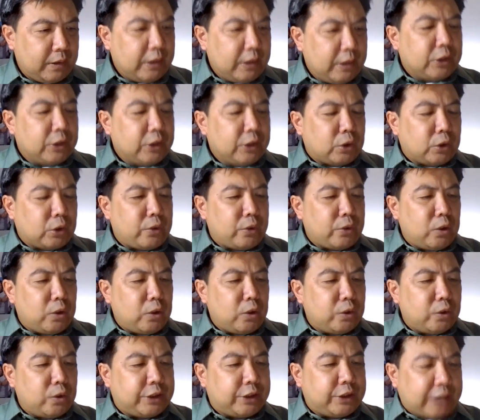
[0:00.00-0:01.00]
So the
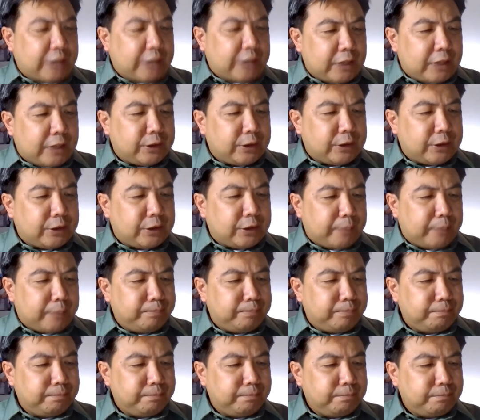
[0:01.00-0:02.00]
Lord scattered
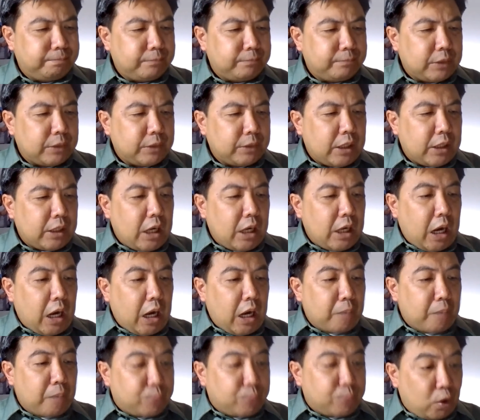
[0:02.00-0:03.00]
them
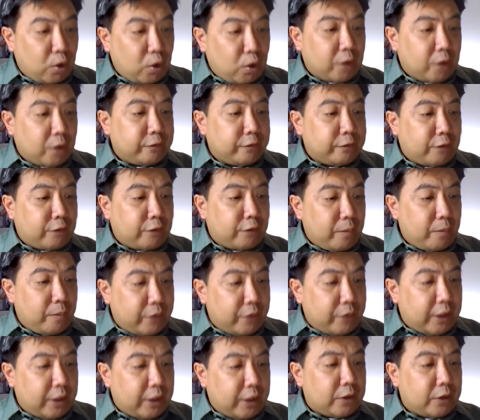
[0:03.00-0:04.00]
abroad from
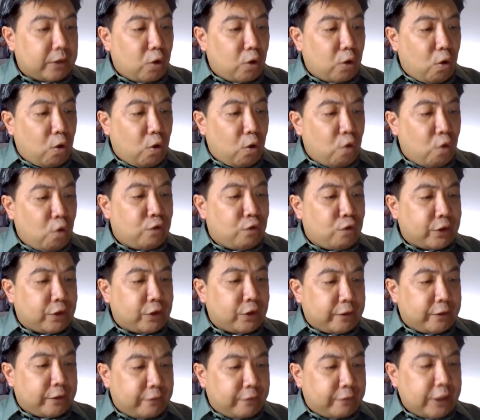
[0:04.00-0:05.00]
there over
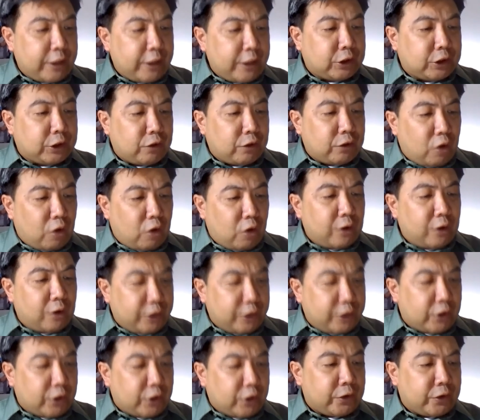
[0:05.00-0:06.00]
the face of all
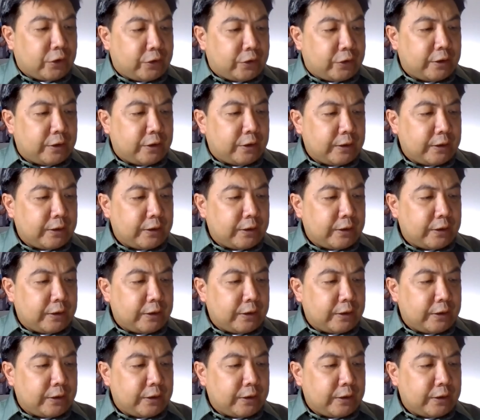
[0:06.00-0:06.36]
the earth,